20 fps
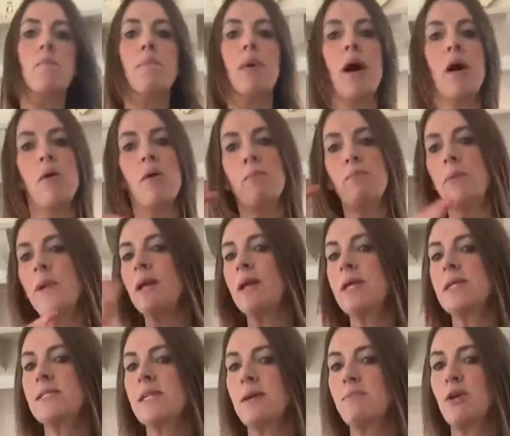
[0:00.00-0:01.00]
But
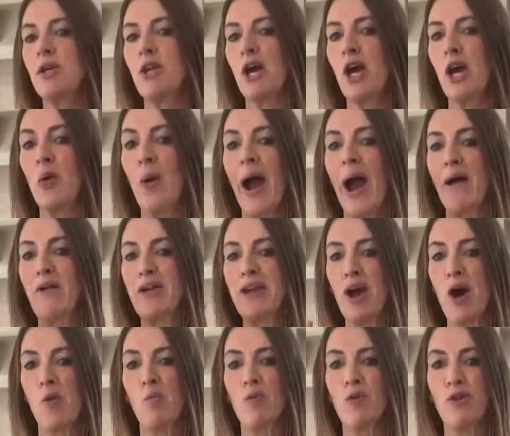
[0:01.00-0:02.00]
please let me know how you
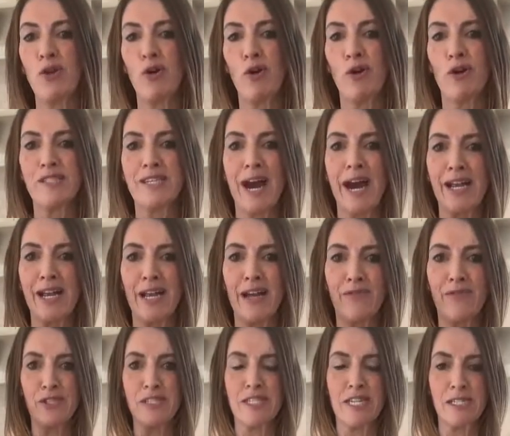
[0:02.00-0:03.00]
get on with yours. I'd
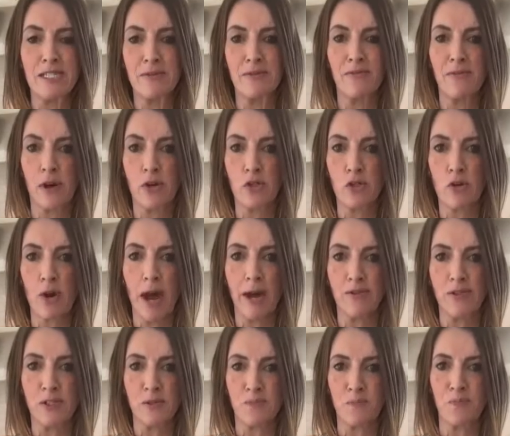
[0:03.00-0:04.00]
to see some
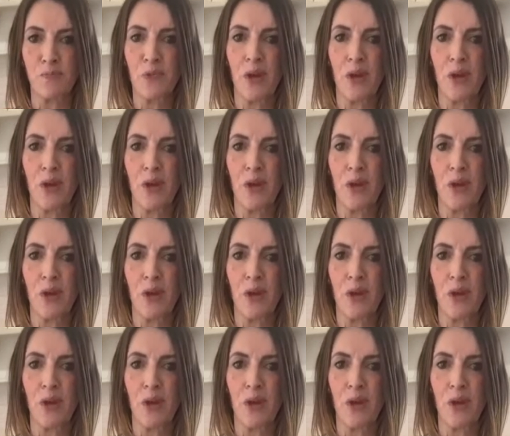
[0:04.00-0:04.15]
photographs.